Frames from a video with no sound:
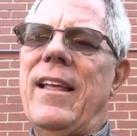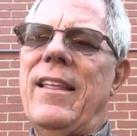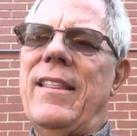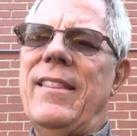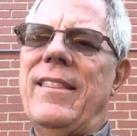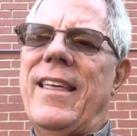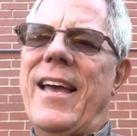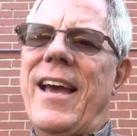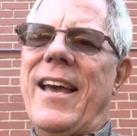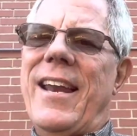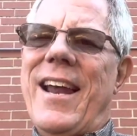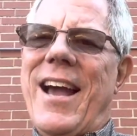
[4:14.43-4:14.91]

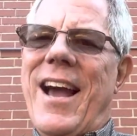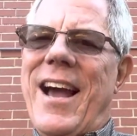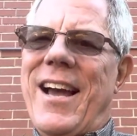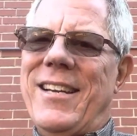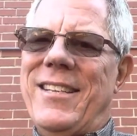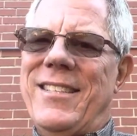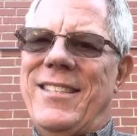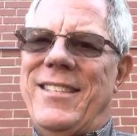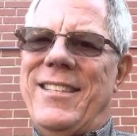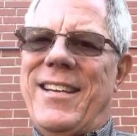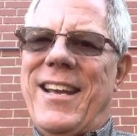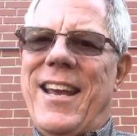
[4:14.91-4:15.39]
that
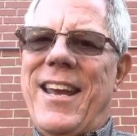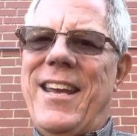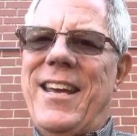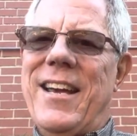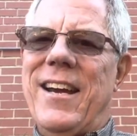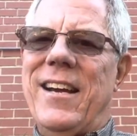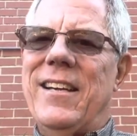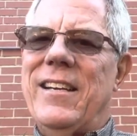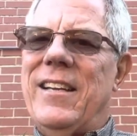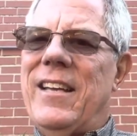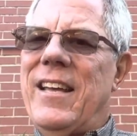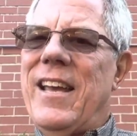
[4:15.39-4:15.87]

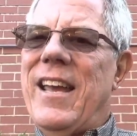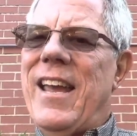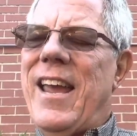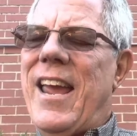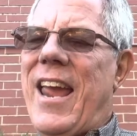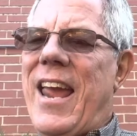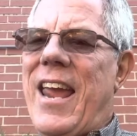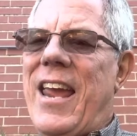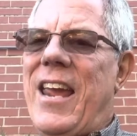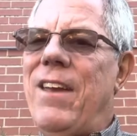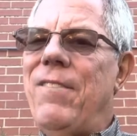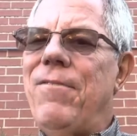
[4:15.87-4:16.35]
Isaiah,
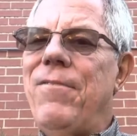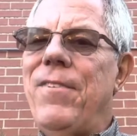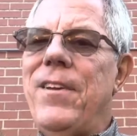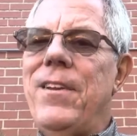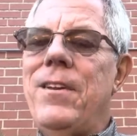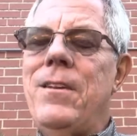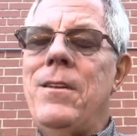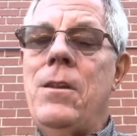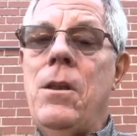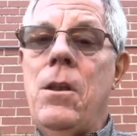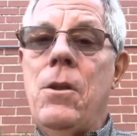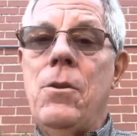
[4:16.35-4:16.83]

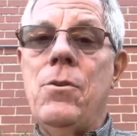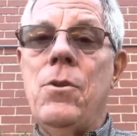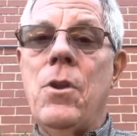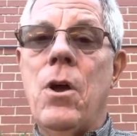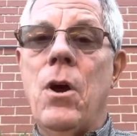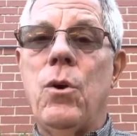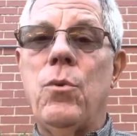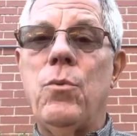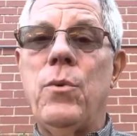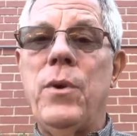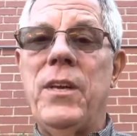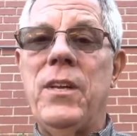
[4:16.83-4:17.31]
even
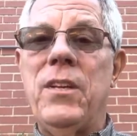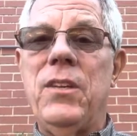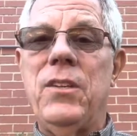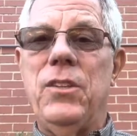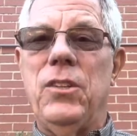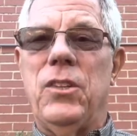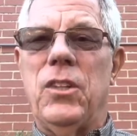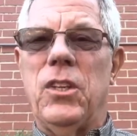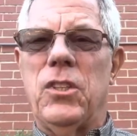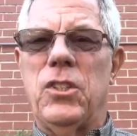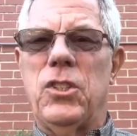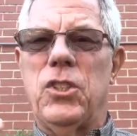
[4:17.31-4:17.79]
knowing
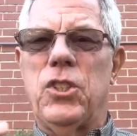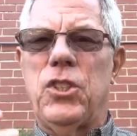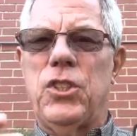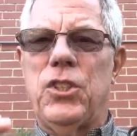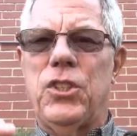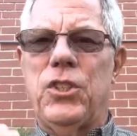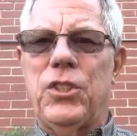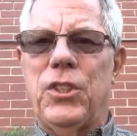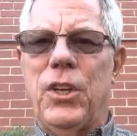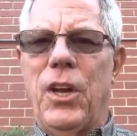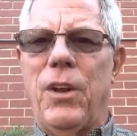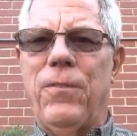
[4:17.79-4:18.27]
the
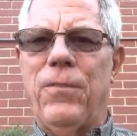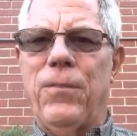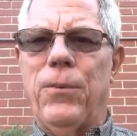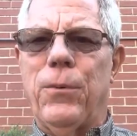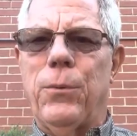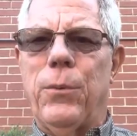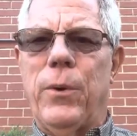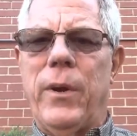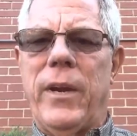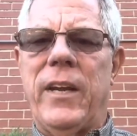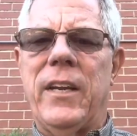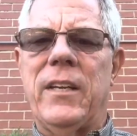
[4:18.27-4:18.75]

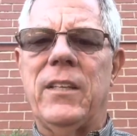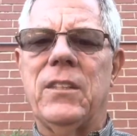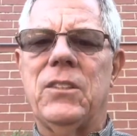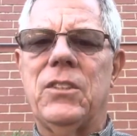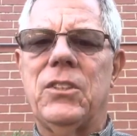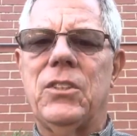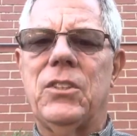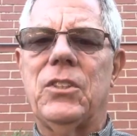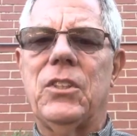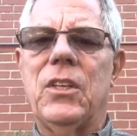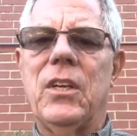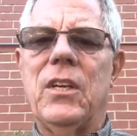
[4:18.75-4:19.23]

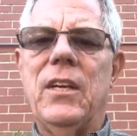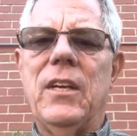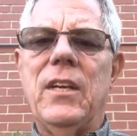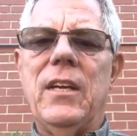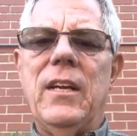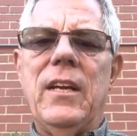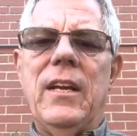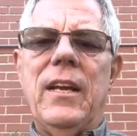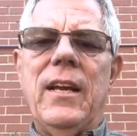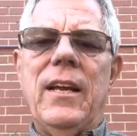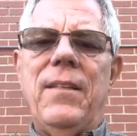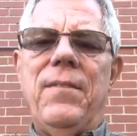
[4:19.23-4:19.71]
sufferings
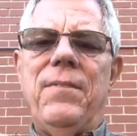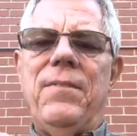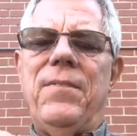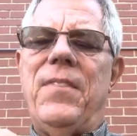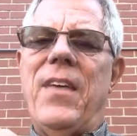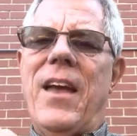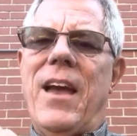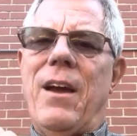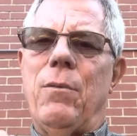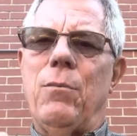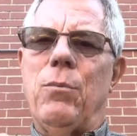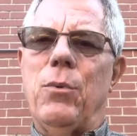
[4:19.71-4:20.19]

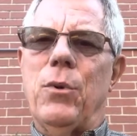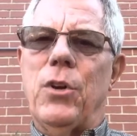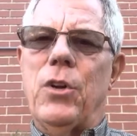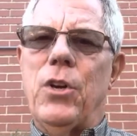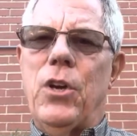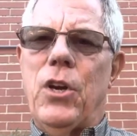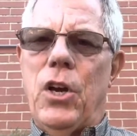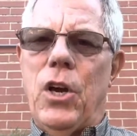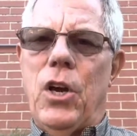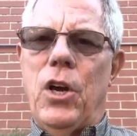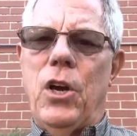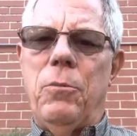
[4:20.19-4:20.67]
that were
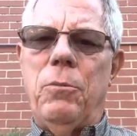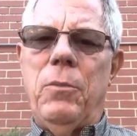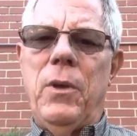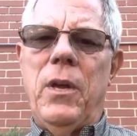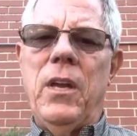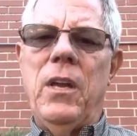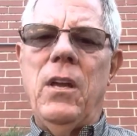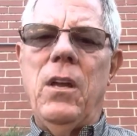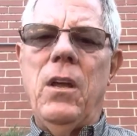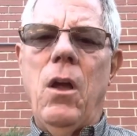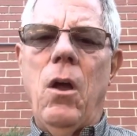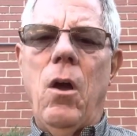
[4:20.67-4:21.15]

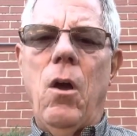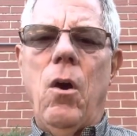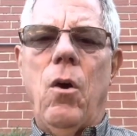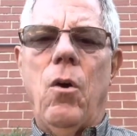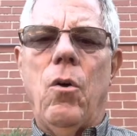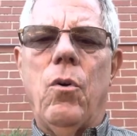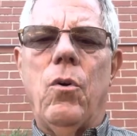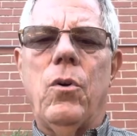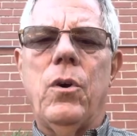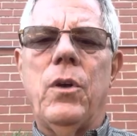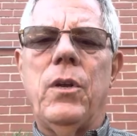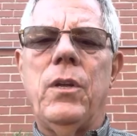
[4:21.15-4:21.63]
coming
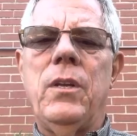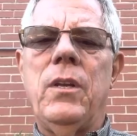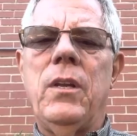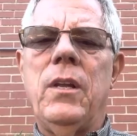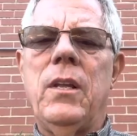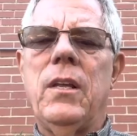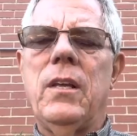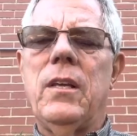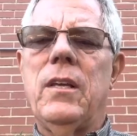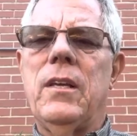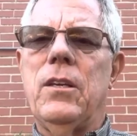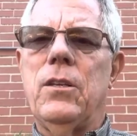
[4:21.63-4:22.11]
on
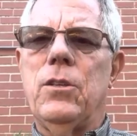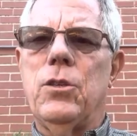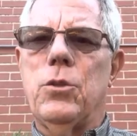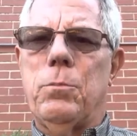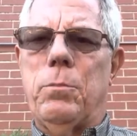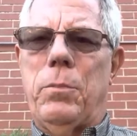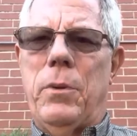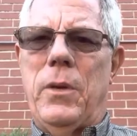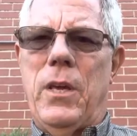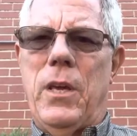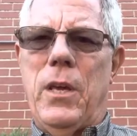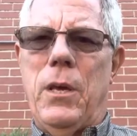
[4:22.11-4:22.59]
his
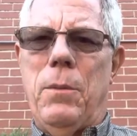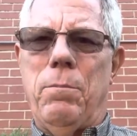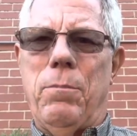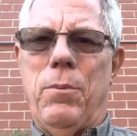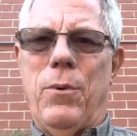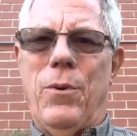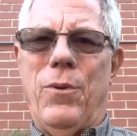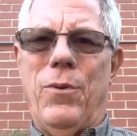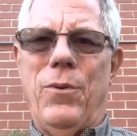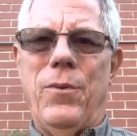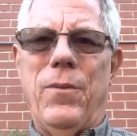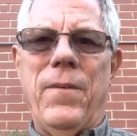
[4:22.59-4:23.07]
people.
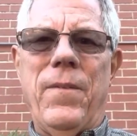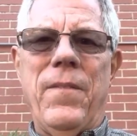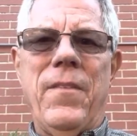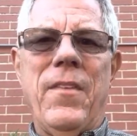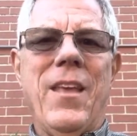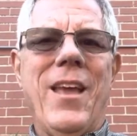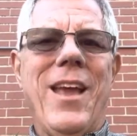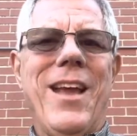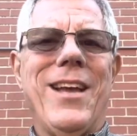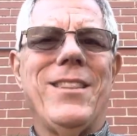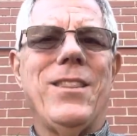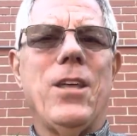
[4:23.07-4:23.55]

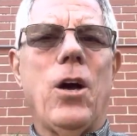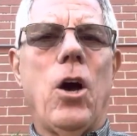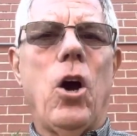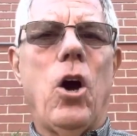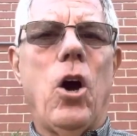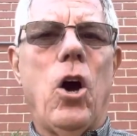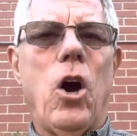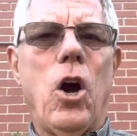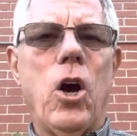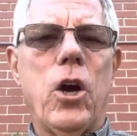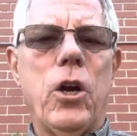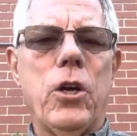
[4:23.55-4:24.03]
The
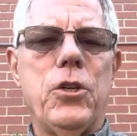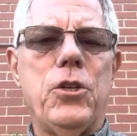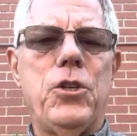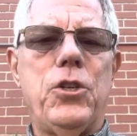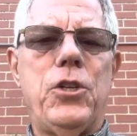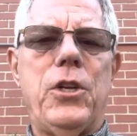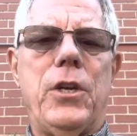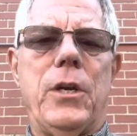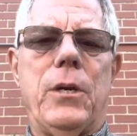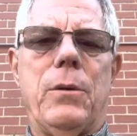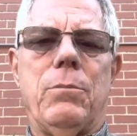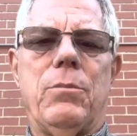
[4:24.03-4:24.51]

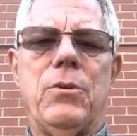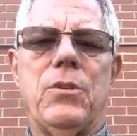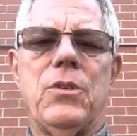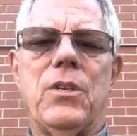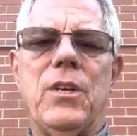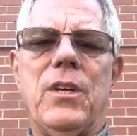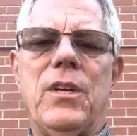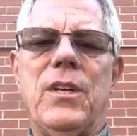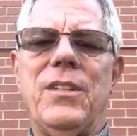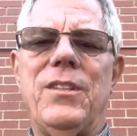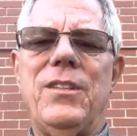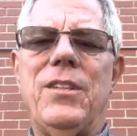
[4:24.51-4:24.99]
hardships,
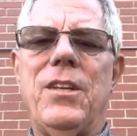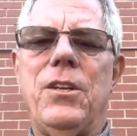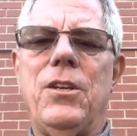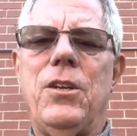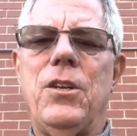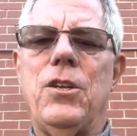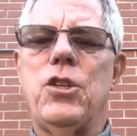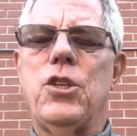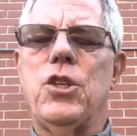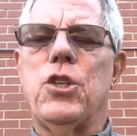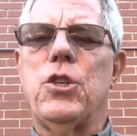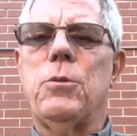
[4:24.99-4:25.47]
the
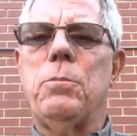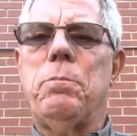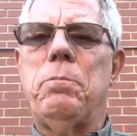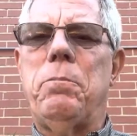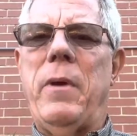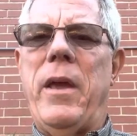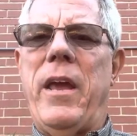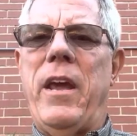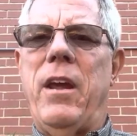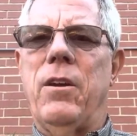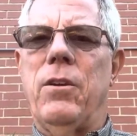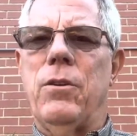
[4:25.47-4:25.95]

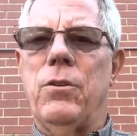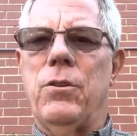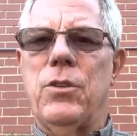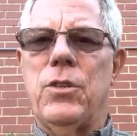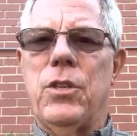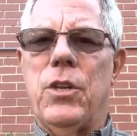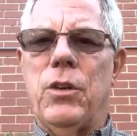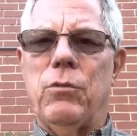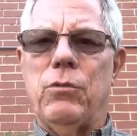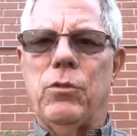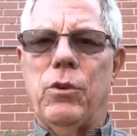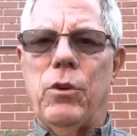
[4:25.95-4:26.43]
despairs
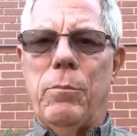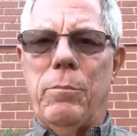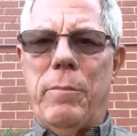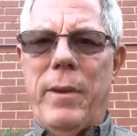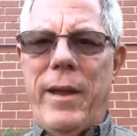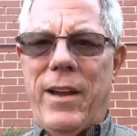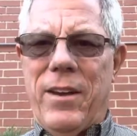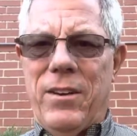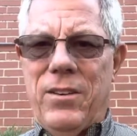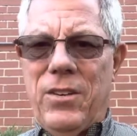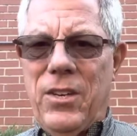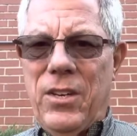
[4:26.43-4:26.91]
that were
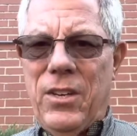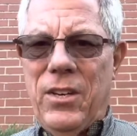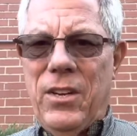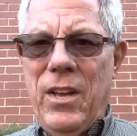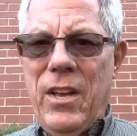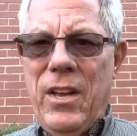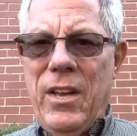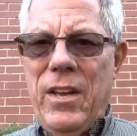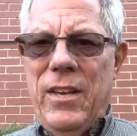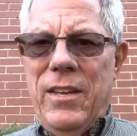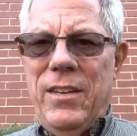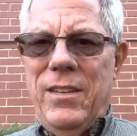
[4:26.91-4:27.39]
about to
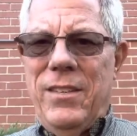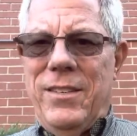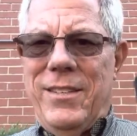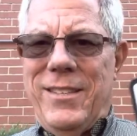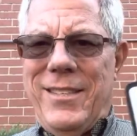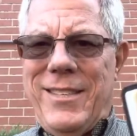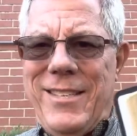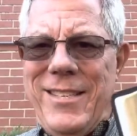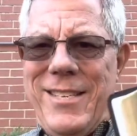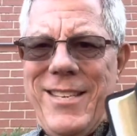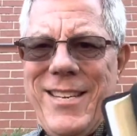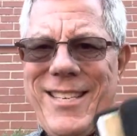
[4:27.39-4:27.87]

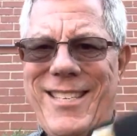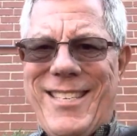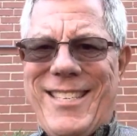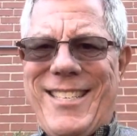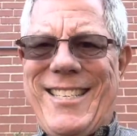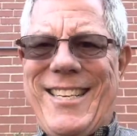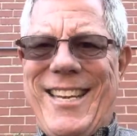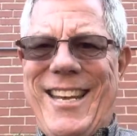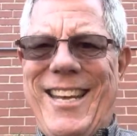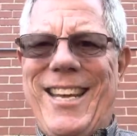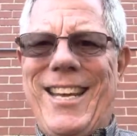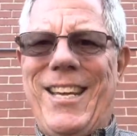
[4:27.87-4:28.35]

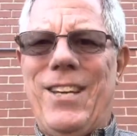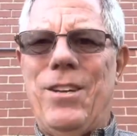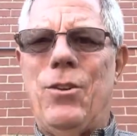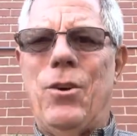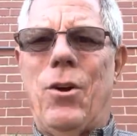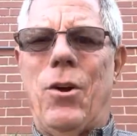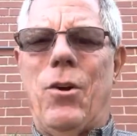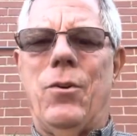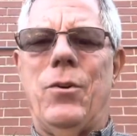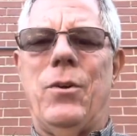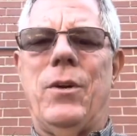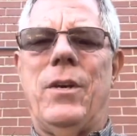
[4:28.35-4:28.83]
descend
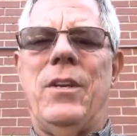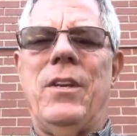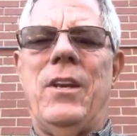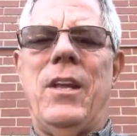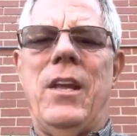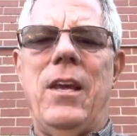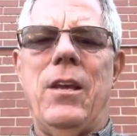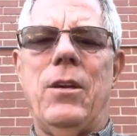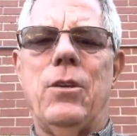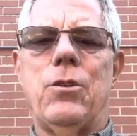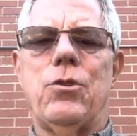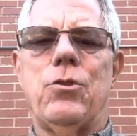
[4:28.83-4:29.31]
on
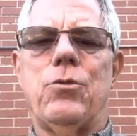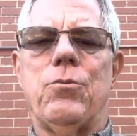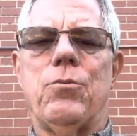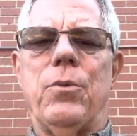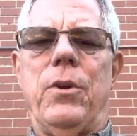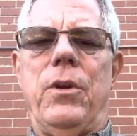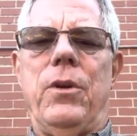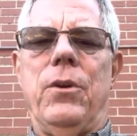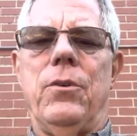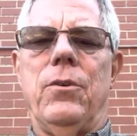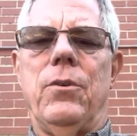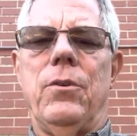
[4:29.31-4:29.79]

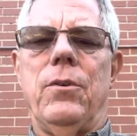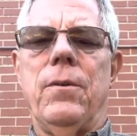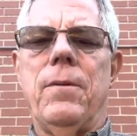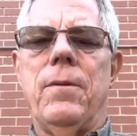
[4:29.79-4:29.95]
Israel.